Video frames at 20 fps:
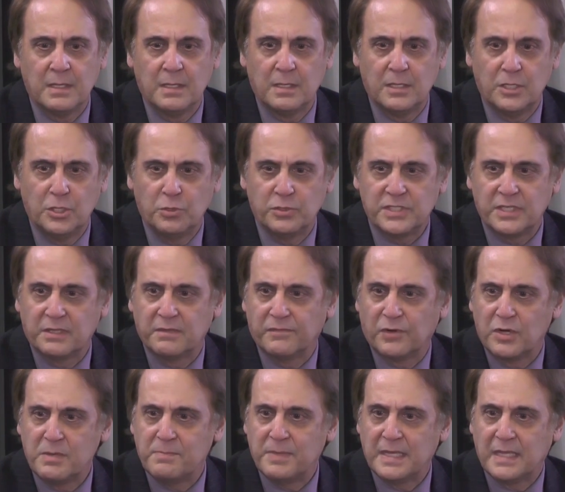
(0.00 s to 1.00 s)
usually at the
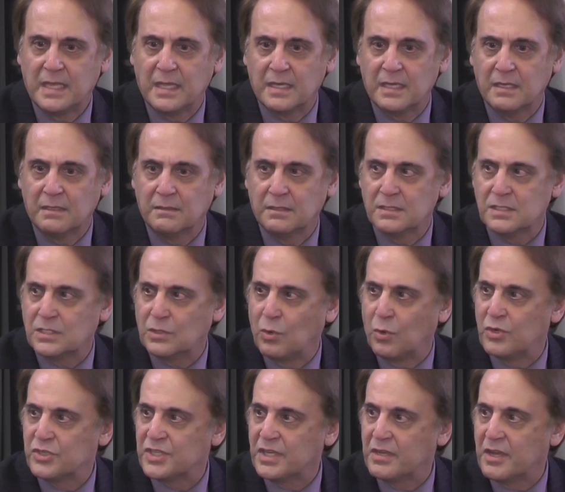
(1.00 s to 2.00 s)
very beginning, the
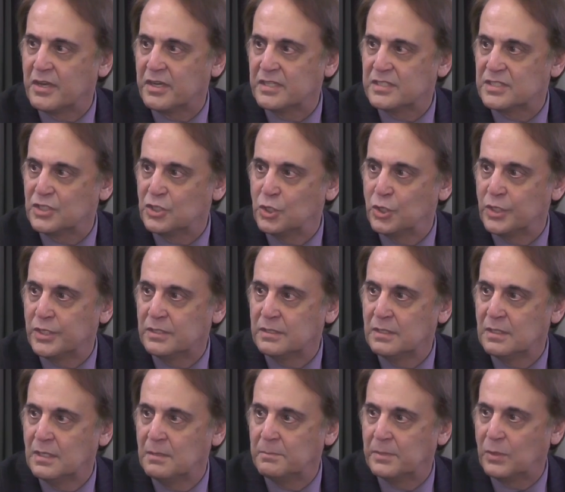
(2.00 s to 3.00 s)
scores are not as good.
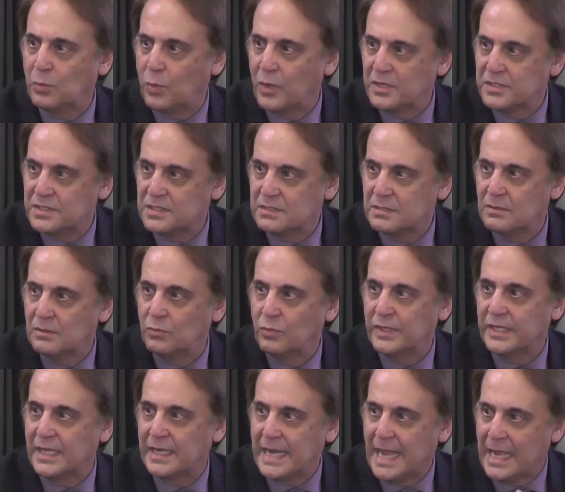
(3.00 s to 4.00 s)
But once we
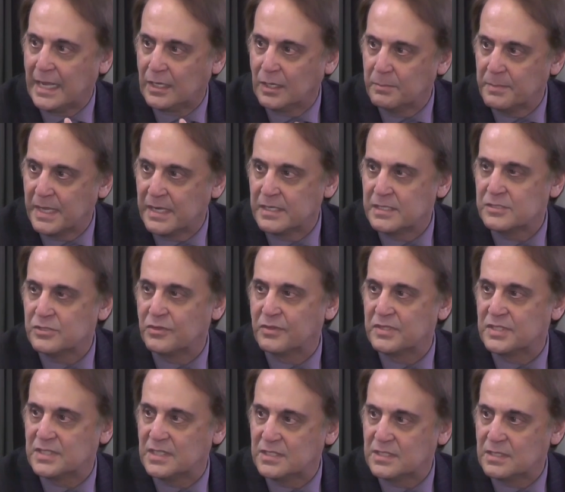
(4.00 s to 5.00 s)
get acclimated into the
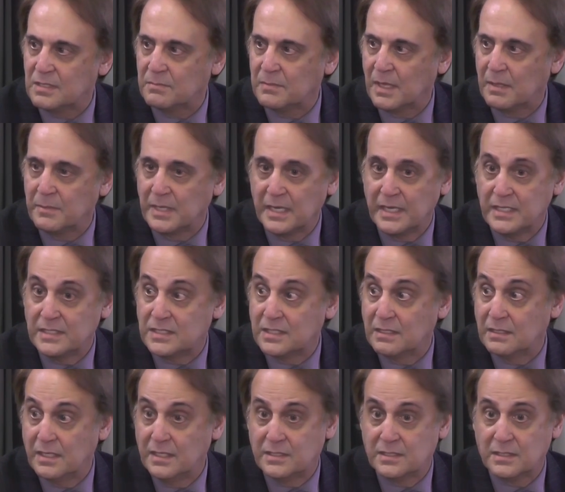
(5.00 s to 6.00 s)
system, I mean, it's
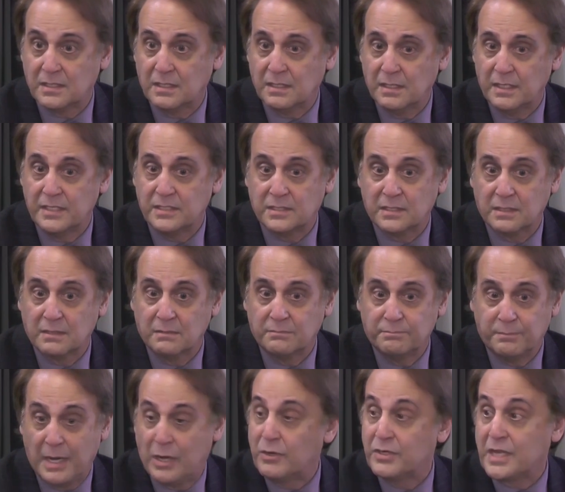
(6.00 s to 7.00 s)
a
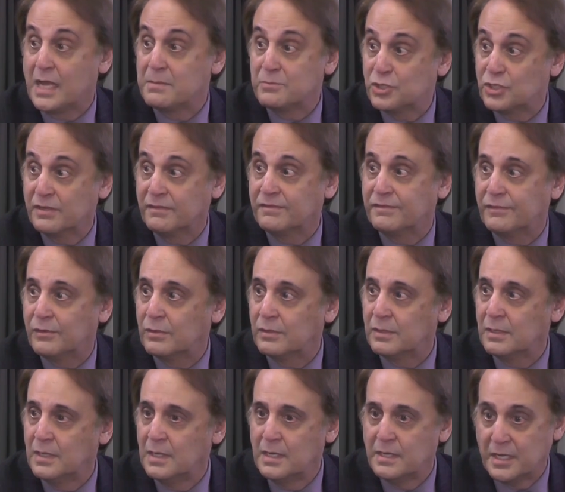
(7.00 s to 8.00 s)
paradigm shift for
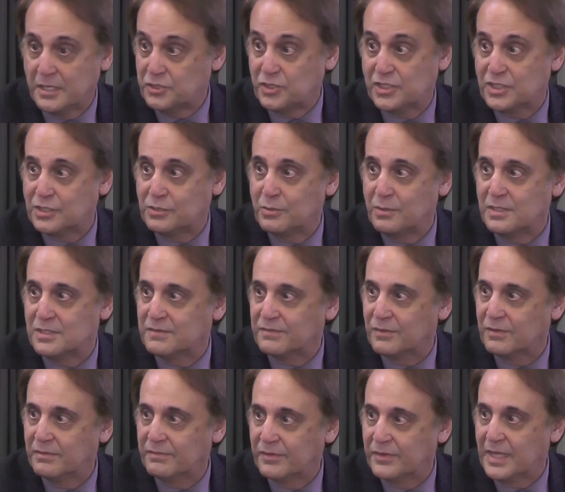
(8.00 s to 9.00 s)
not just students, for
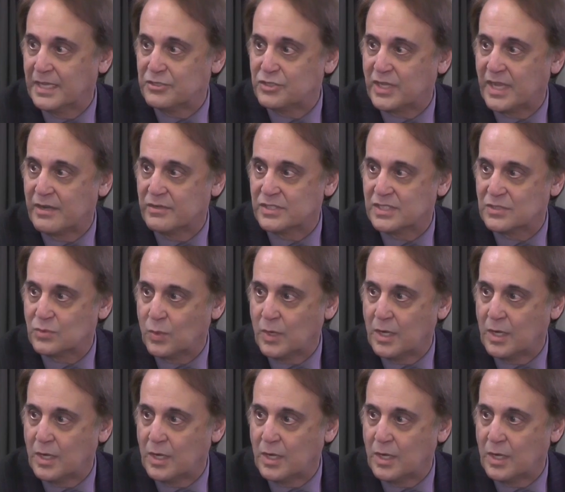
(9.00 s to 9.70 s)
the educators as well.